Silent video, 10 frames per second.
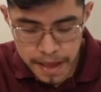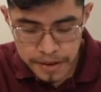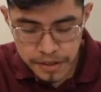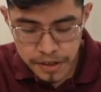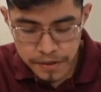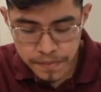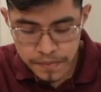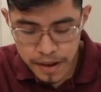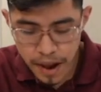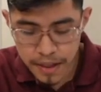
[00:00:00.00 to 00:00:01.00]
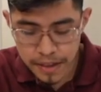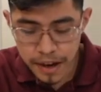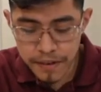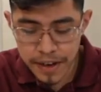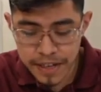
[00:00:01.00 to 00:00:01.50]
so a lot
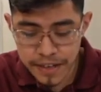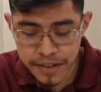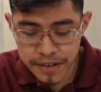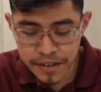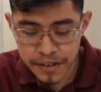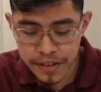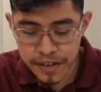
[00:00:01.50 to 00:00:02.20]
of reindeers